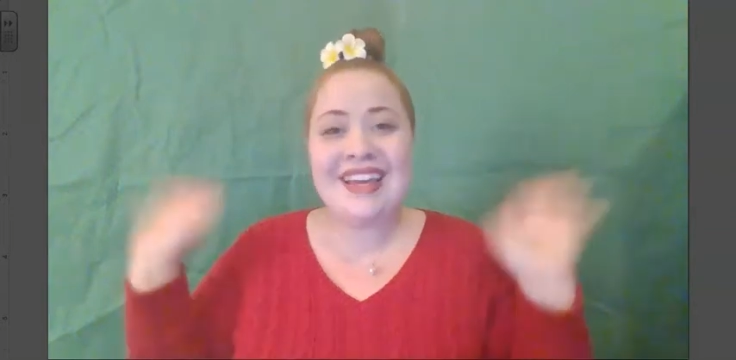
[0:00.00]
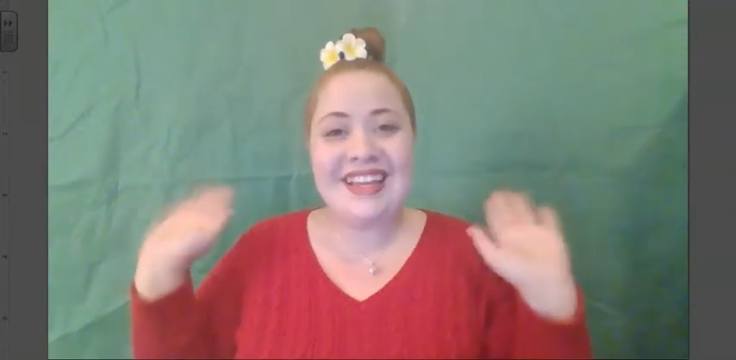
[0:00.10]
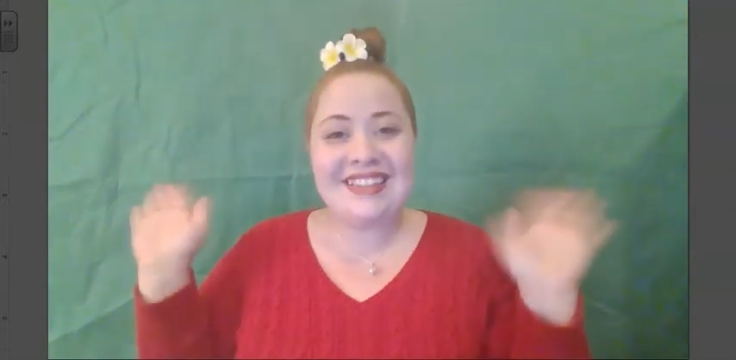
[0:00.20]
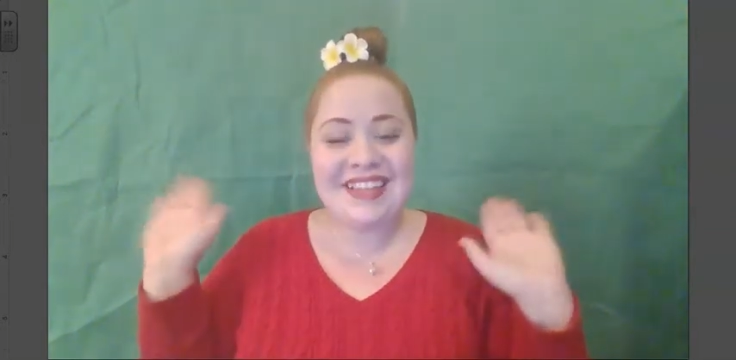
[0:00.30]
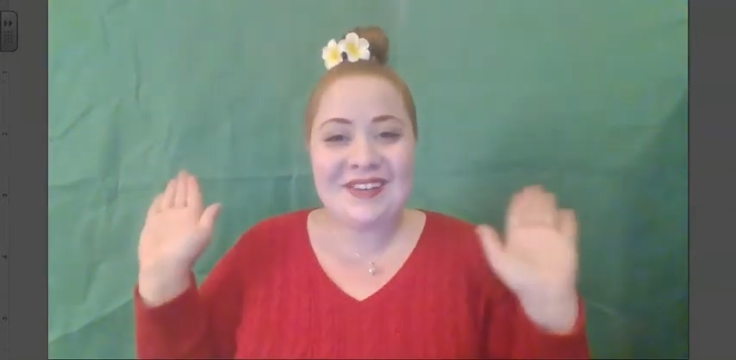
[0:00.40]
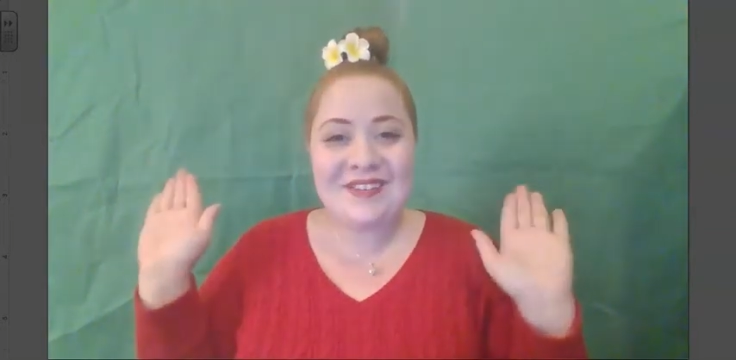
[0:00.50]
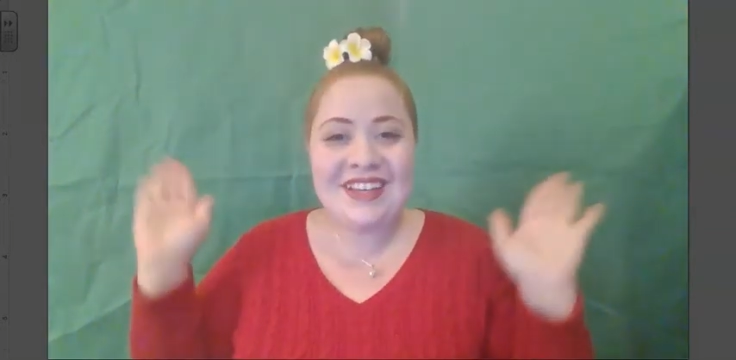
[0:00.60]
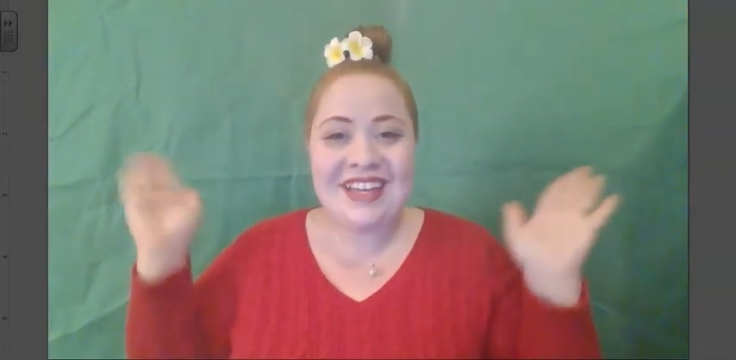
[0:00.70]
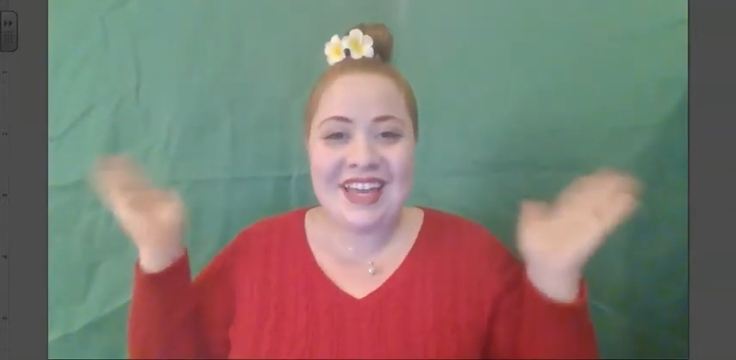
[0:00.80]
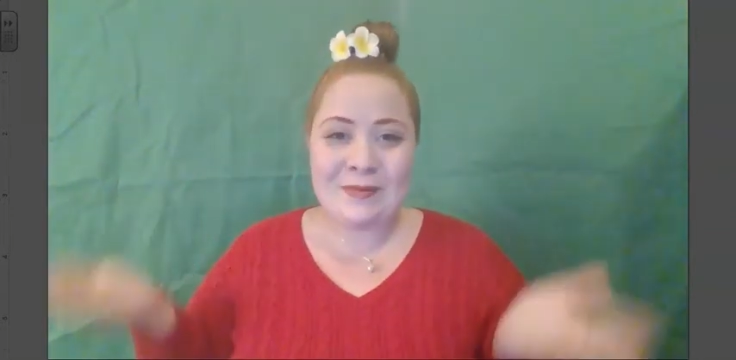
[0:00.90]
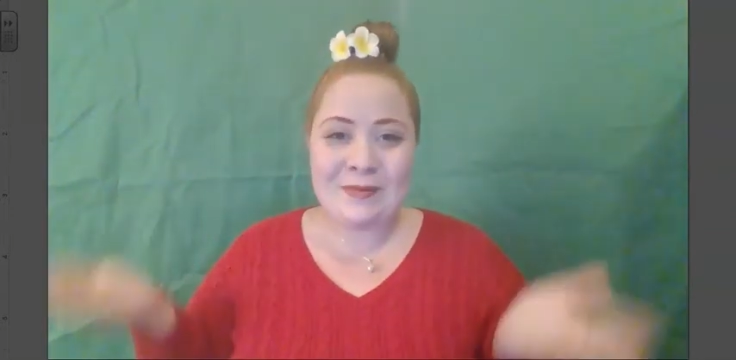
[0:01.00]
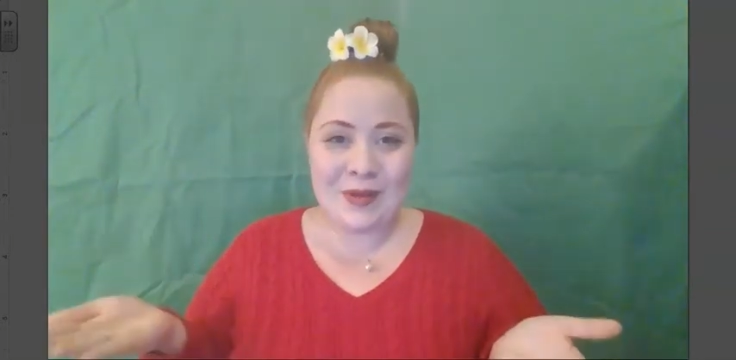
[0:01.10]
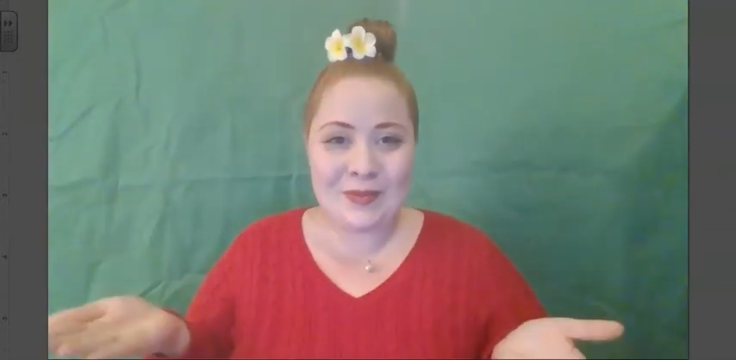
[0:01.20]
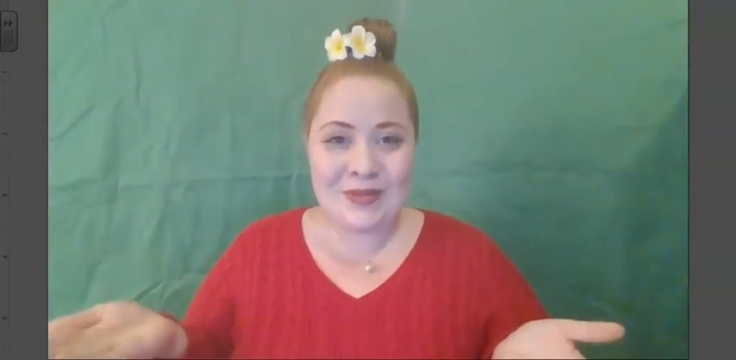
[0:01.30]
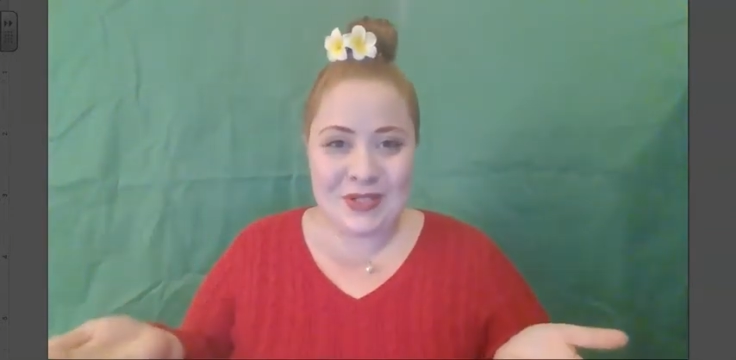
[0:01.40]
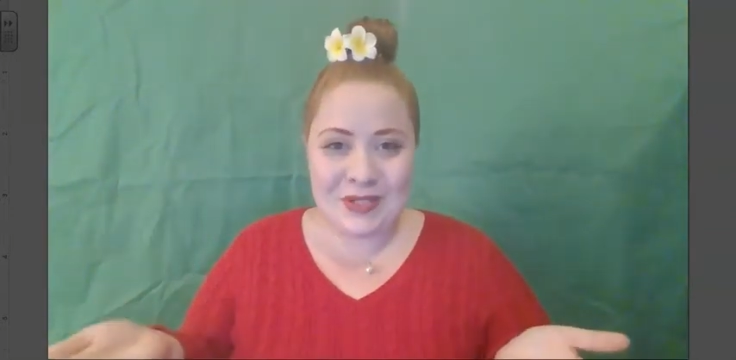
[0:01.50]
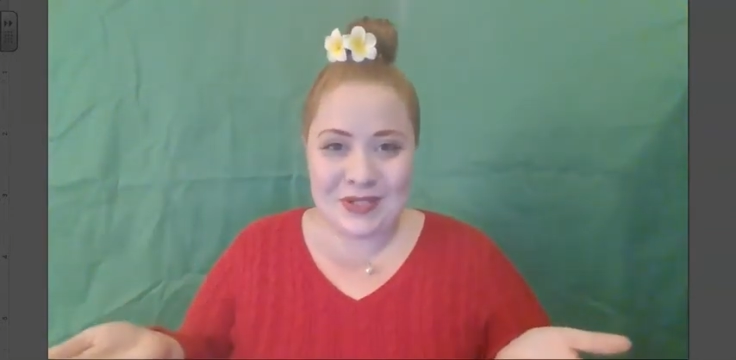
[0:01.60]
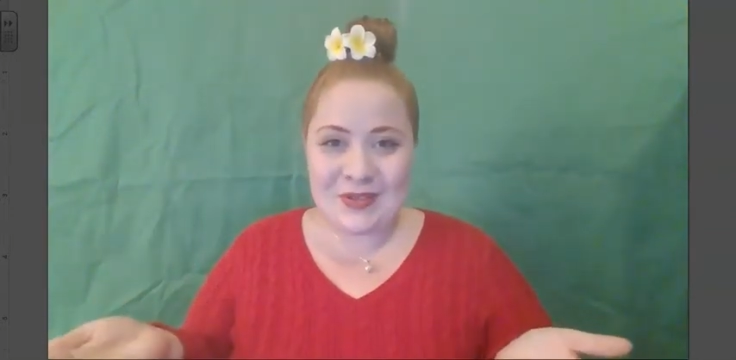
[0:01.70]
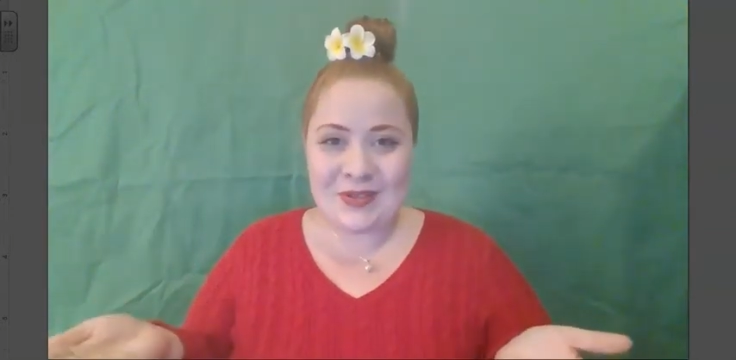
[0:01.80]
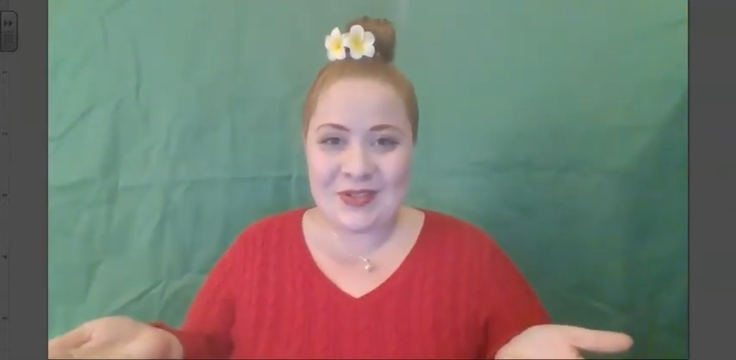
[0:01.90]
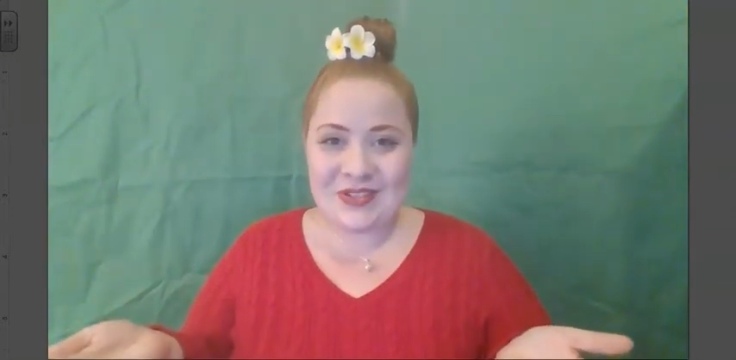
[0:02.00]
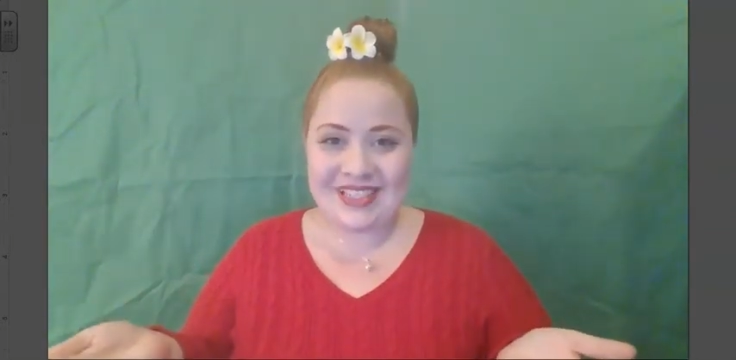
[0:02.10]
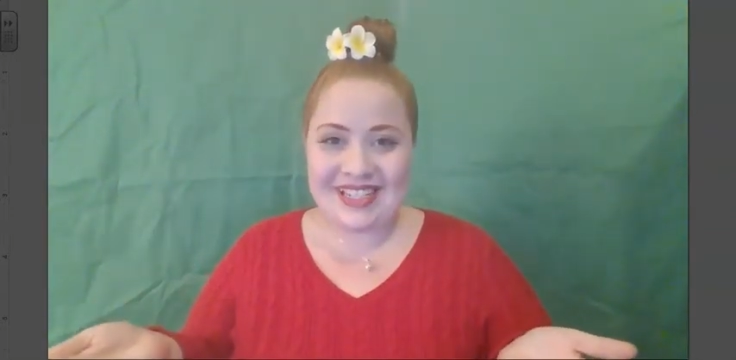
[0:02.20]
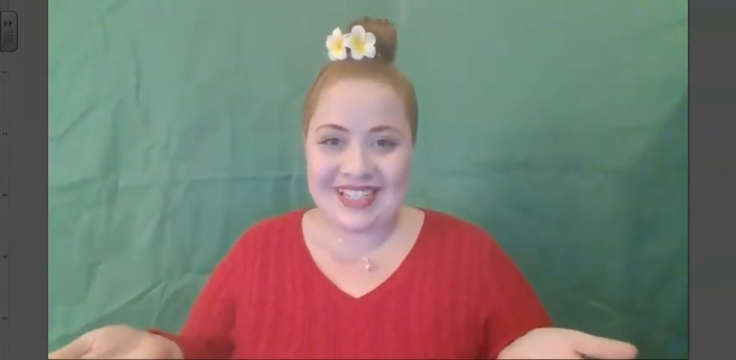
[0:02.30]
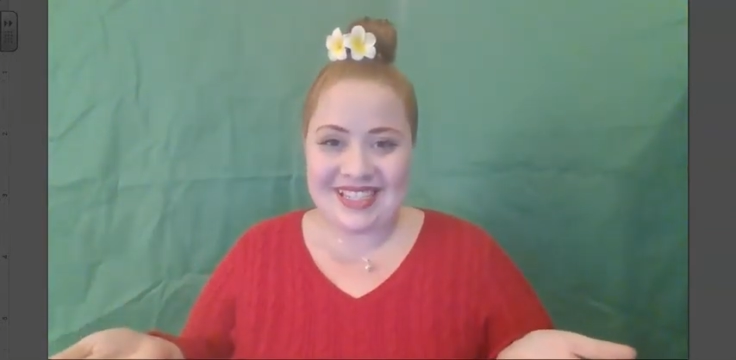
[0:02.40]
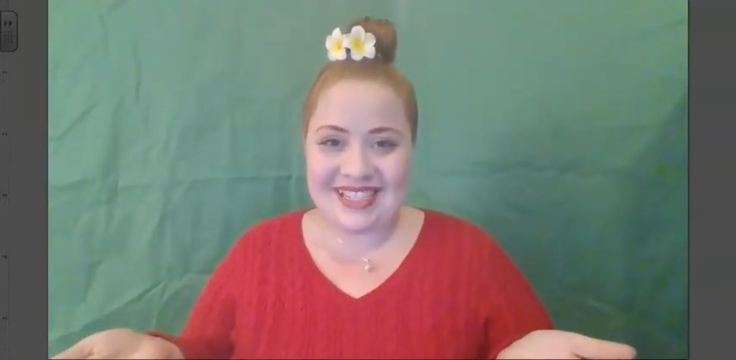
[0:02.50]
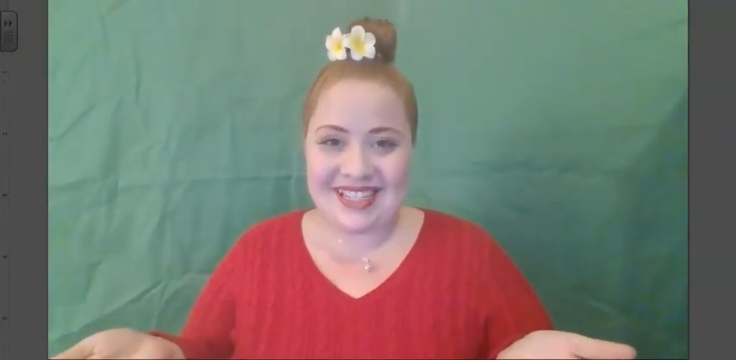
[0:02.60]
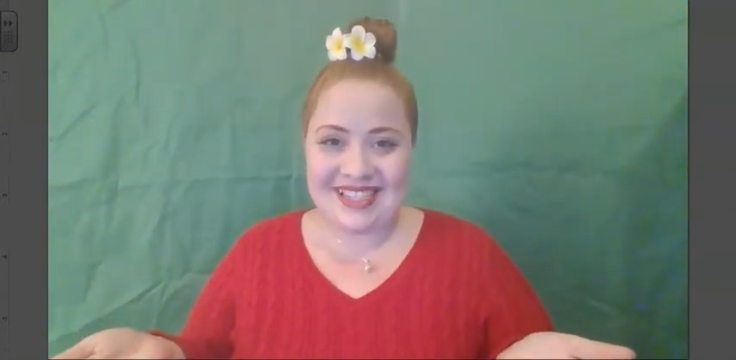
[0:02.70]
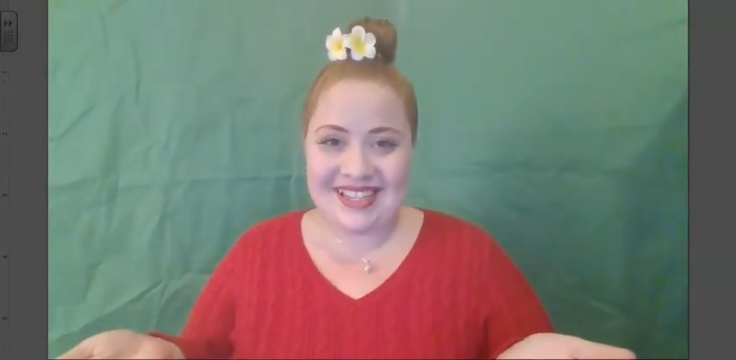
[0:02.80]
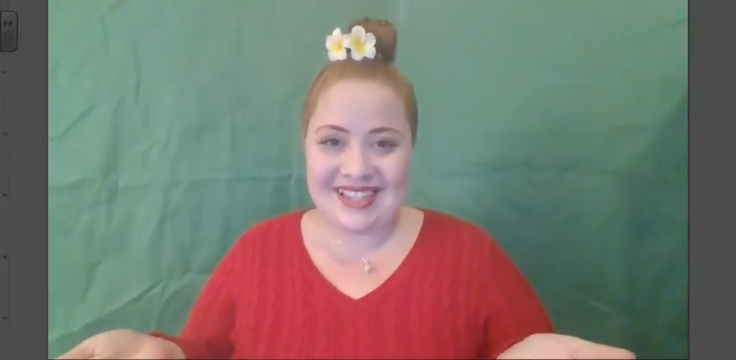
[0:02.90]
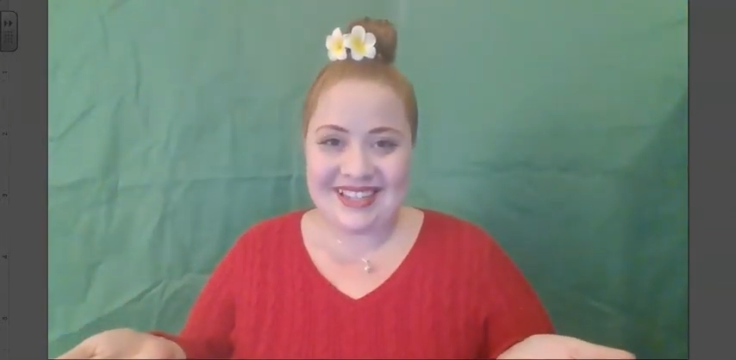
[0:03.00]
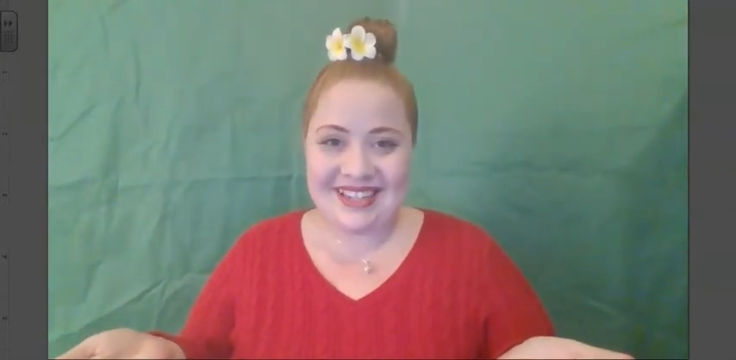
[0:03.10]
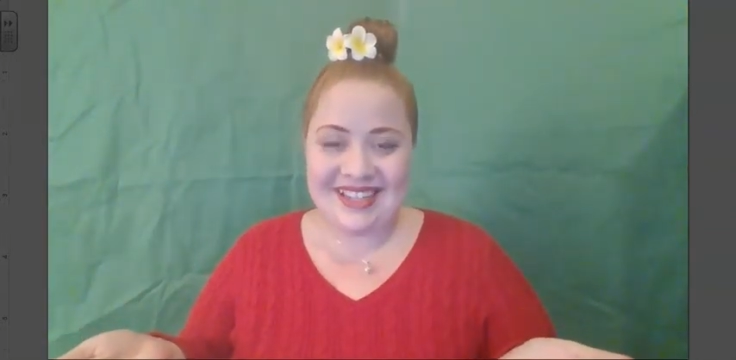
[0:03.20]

Hello, and welcome to your social studies lesson.